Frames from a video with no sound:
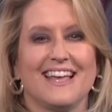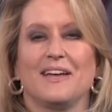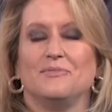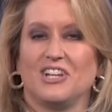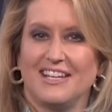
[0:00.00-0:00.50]

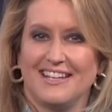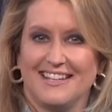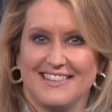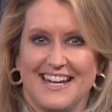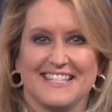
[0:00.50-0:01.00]
I'm Jane King
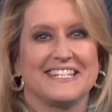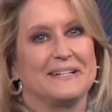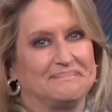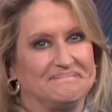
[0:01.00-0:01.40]
at the NASDAQ.